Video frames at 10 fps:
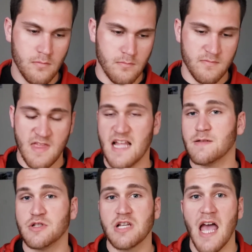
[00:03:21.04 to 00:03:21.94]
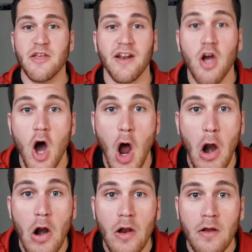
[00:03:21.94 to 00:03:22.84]
that's what you got. You got a
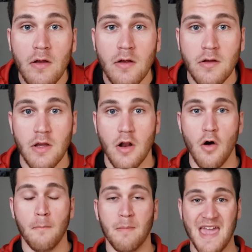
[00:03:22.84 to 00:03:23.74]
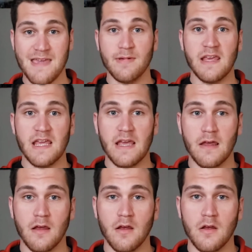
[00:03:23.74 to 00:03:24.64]
car,
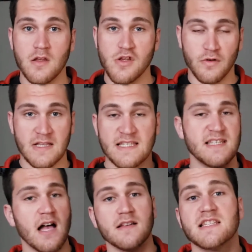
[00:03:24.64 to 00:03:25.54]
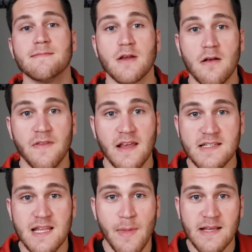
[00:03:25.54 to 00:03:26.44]
maybe you could sell some of your
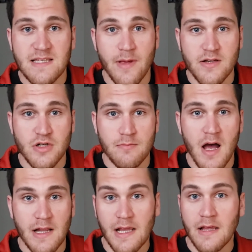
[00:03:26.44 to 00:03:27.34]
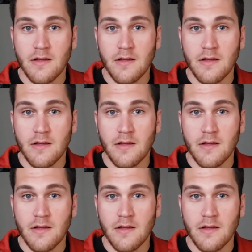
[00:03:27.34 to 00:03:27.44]
things to make some extra money.